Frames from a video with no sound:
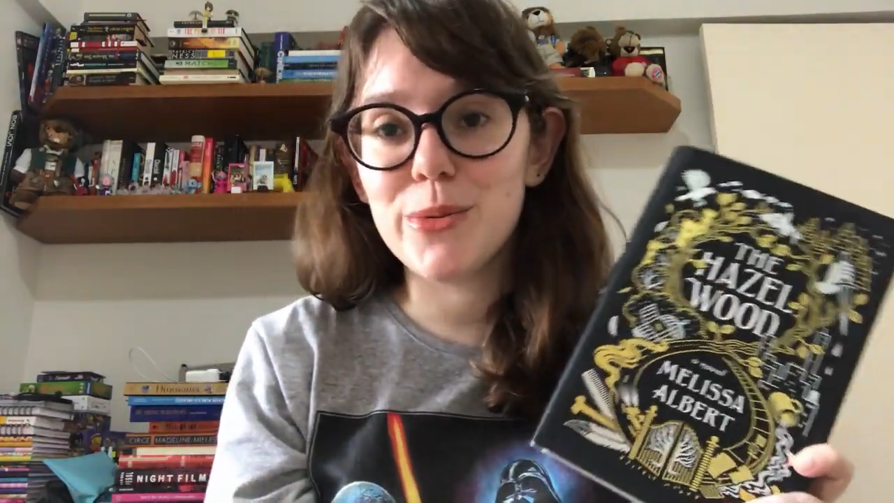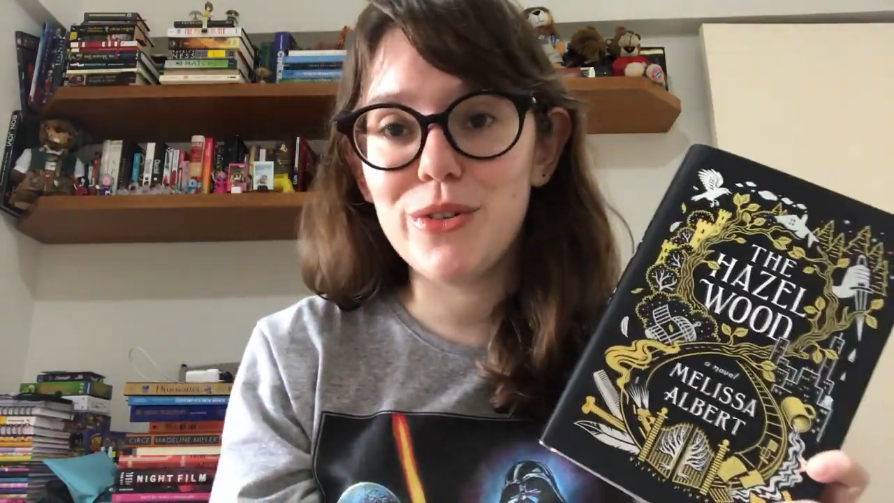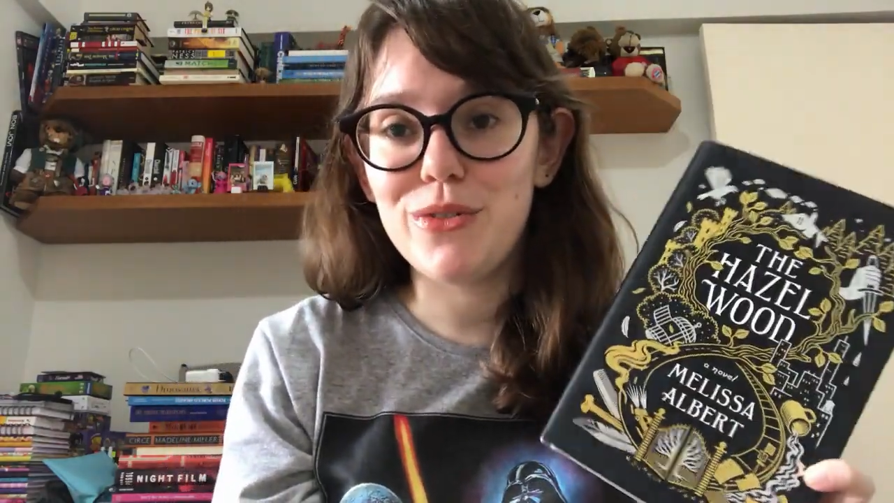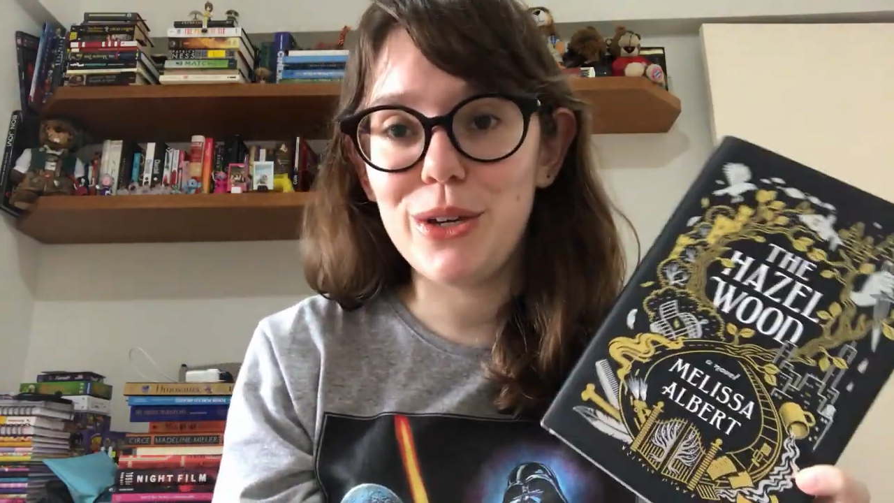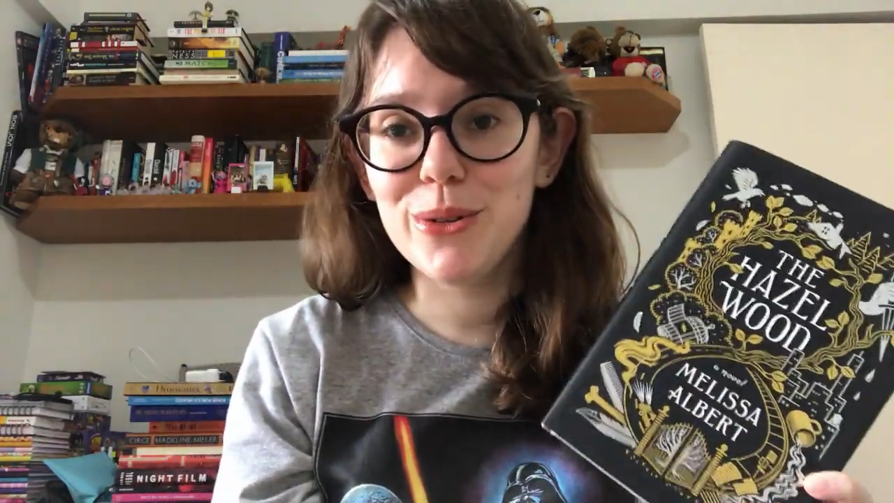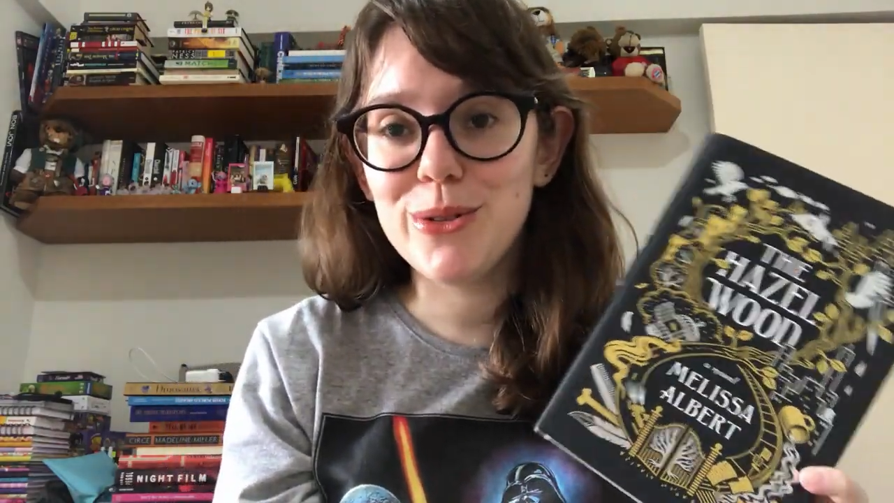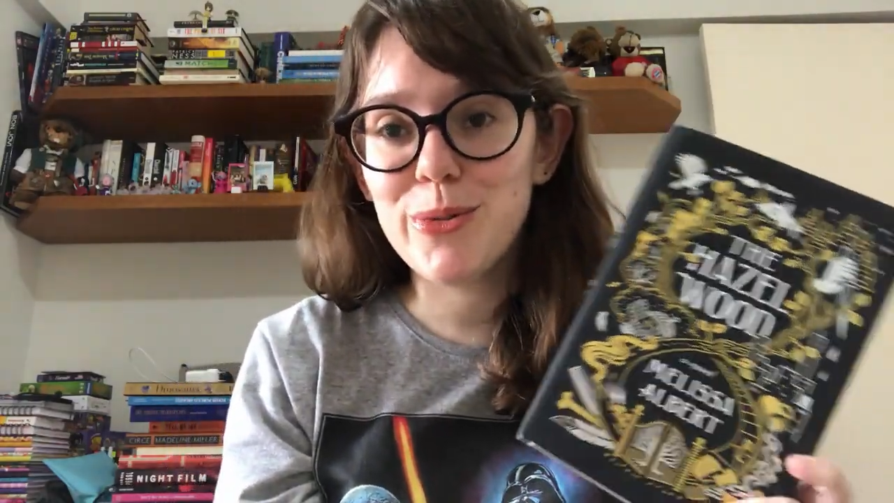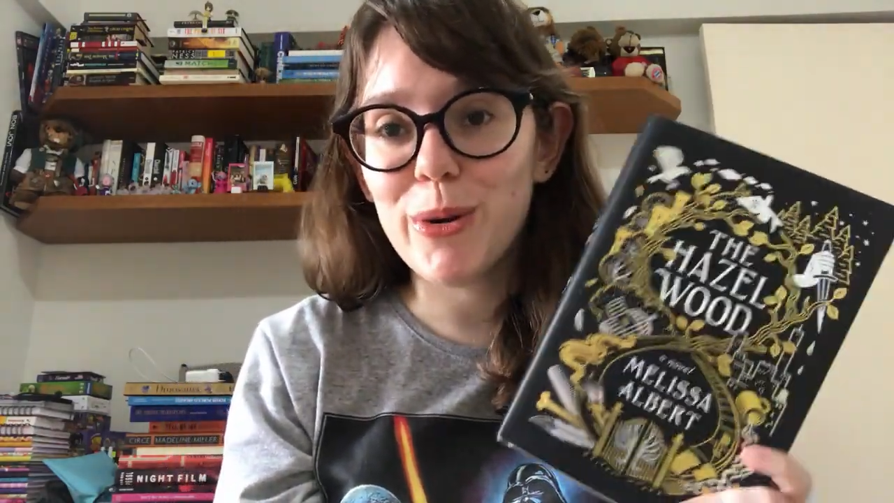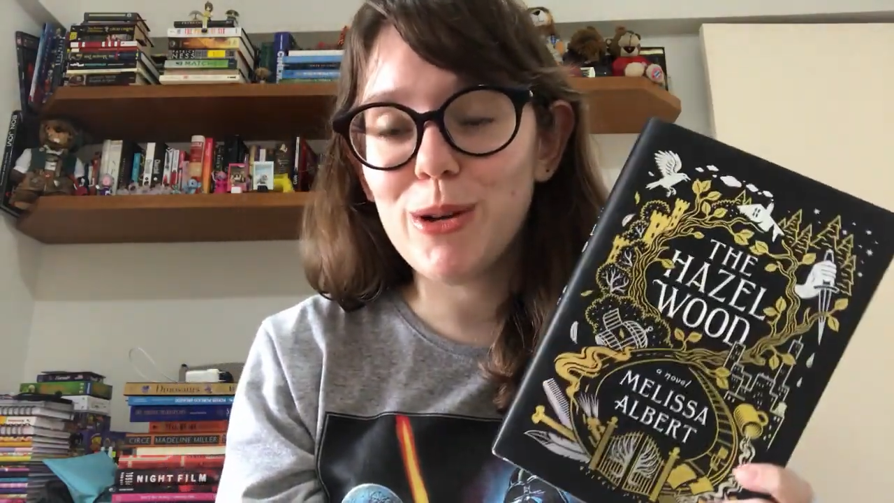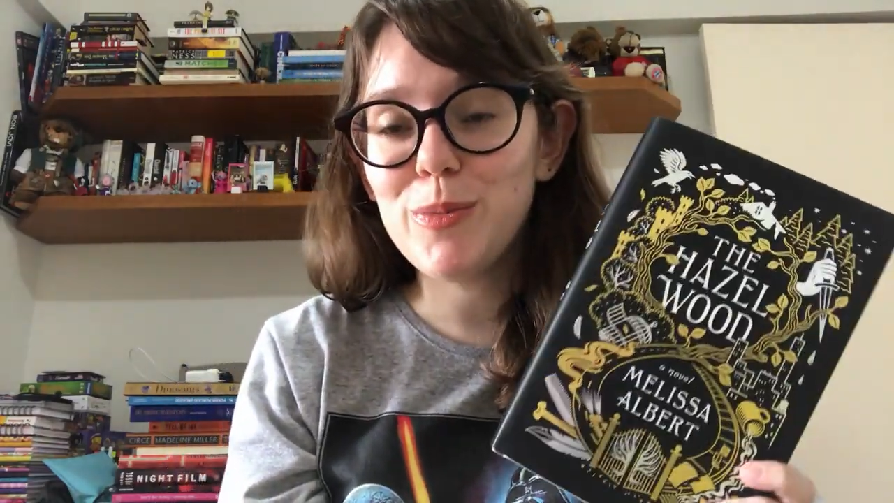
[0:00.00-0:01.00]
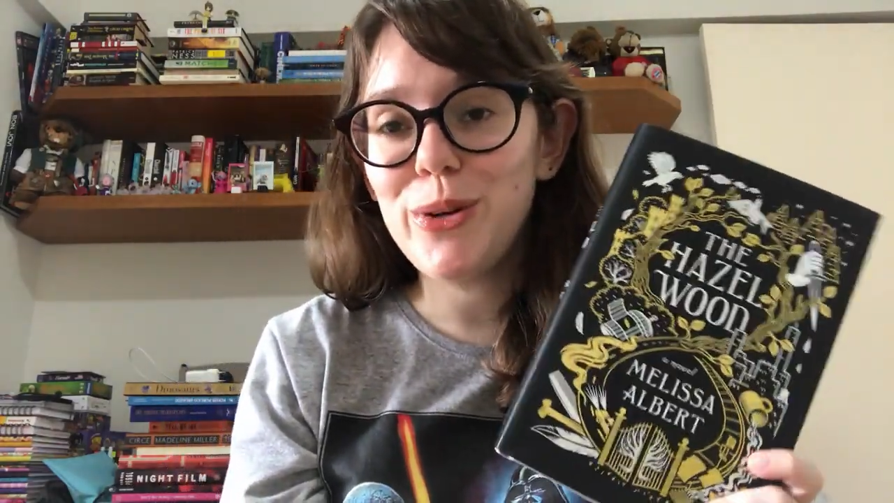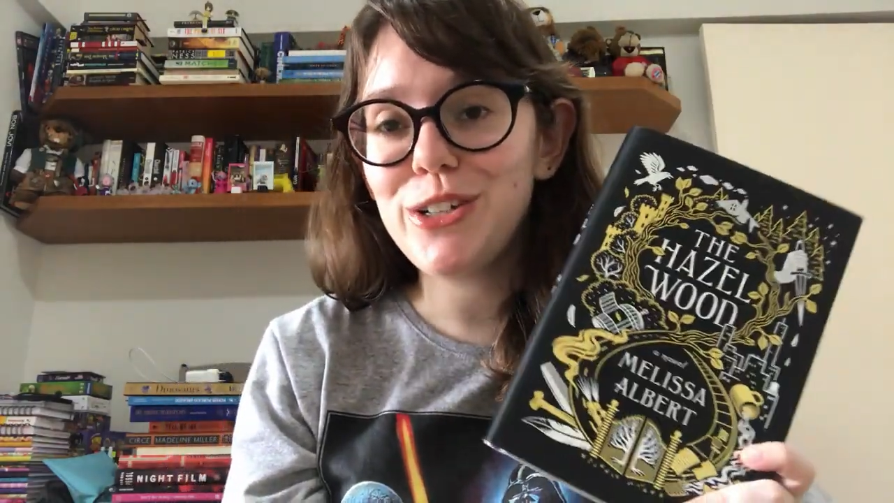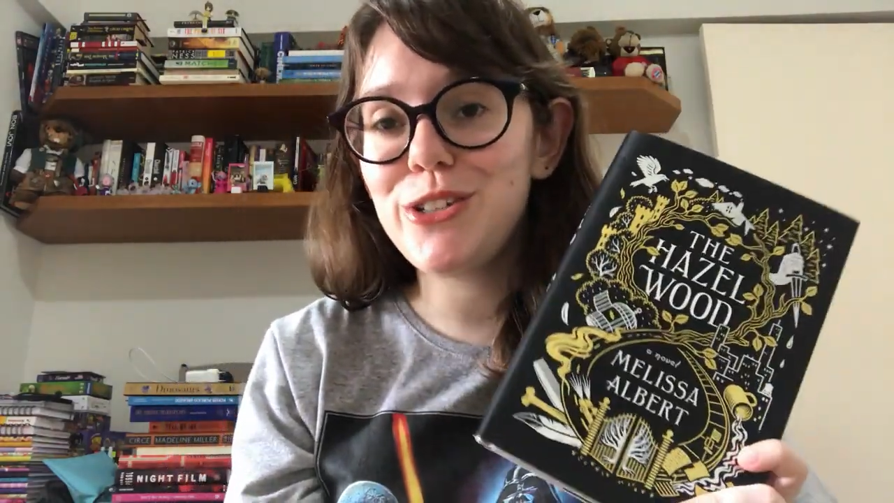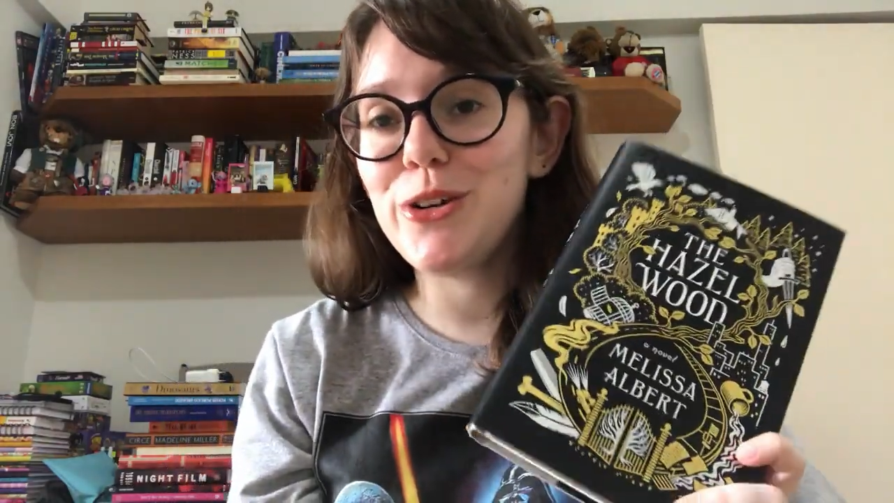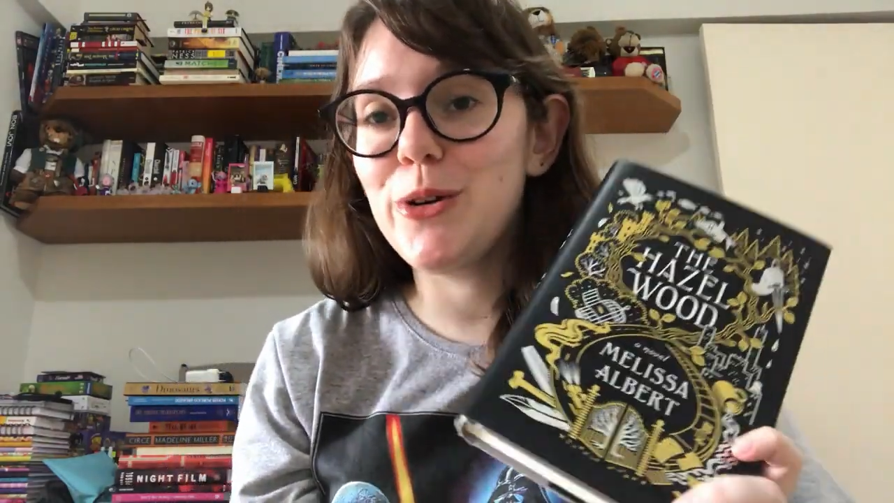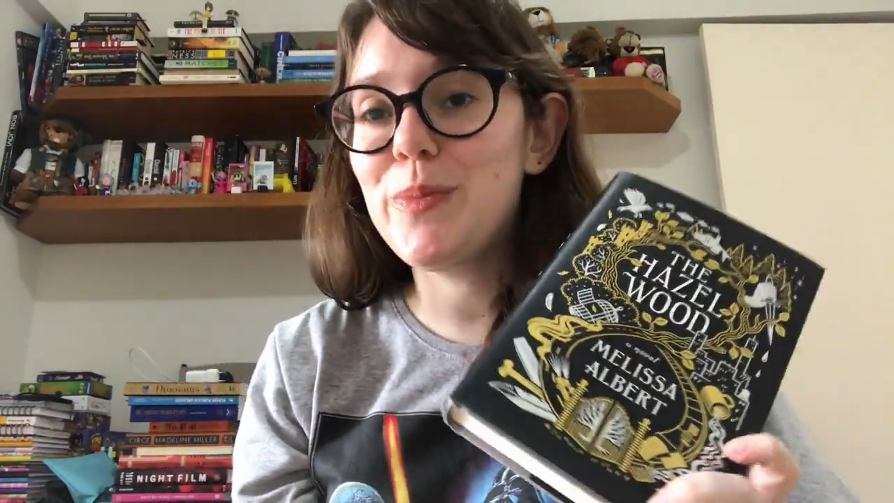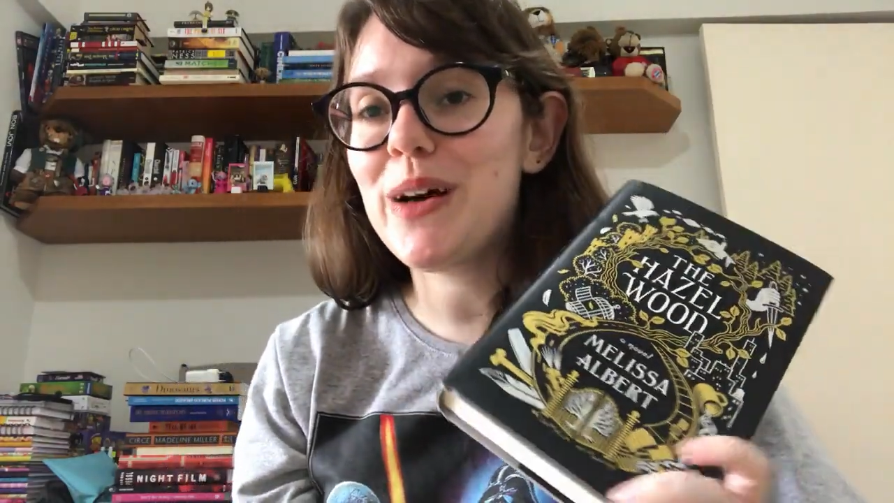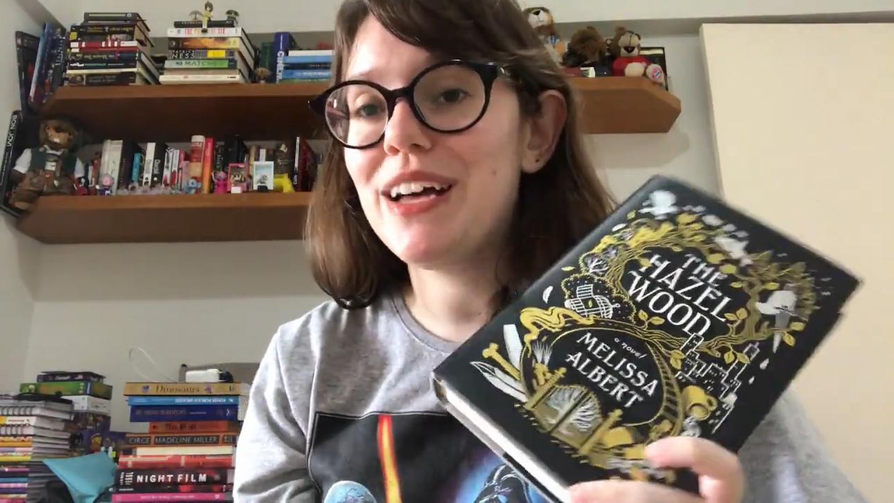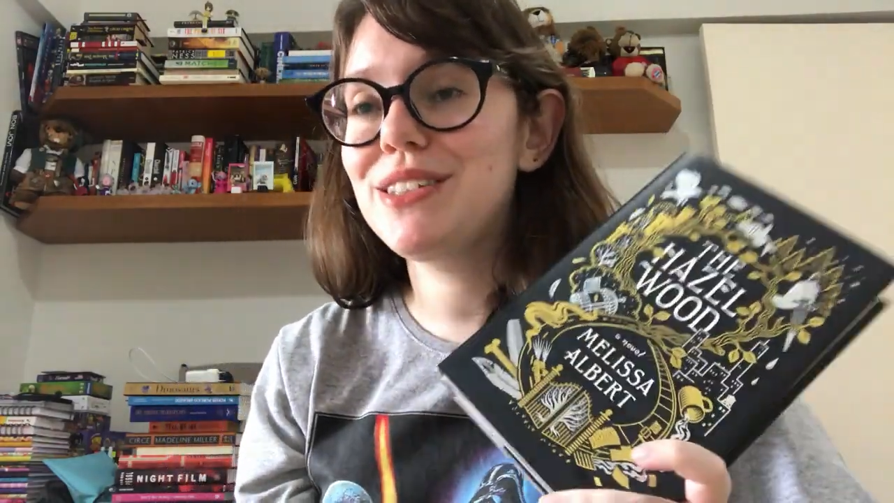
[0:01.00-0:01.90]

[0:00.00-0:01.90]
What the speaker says: reviews throughout BookTube,